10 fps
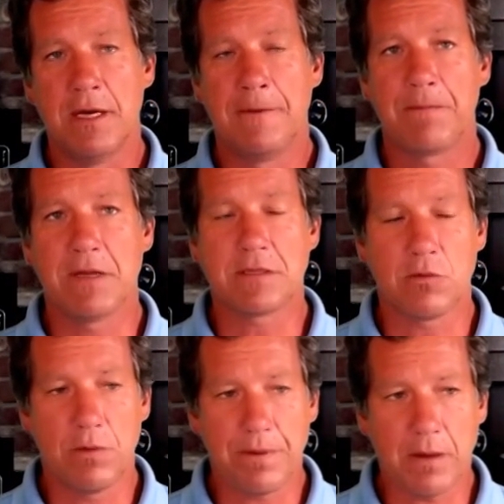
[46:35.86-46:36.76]
It's the
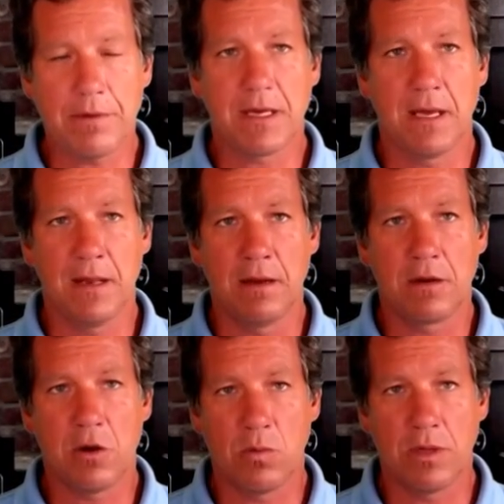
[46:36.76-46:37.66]
Republican
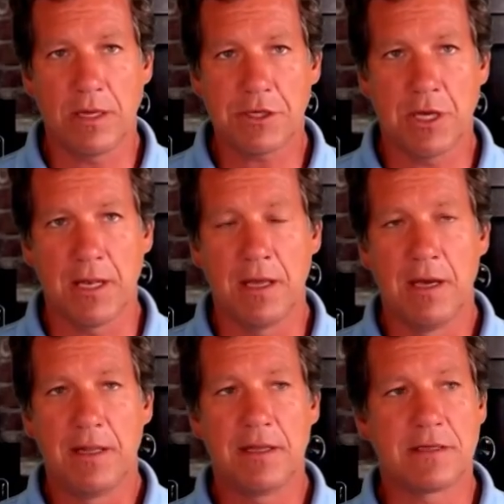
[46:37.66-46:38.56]
coalition
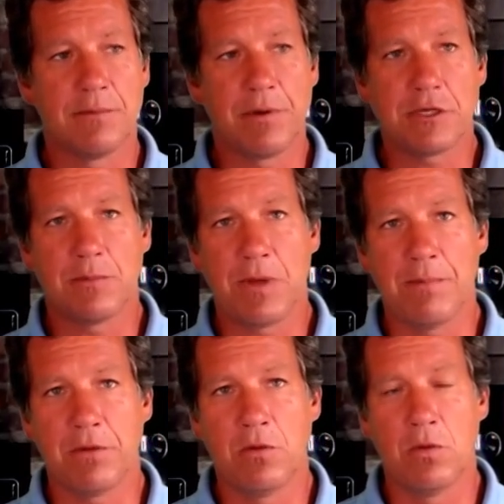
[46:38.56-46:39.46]
that's a bunch of
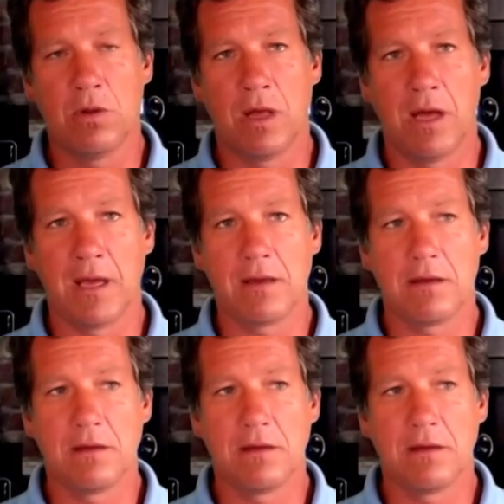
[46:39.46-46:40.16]
people who are like,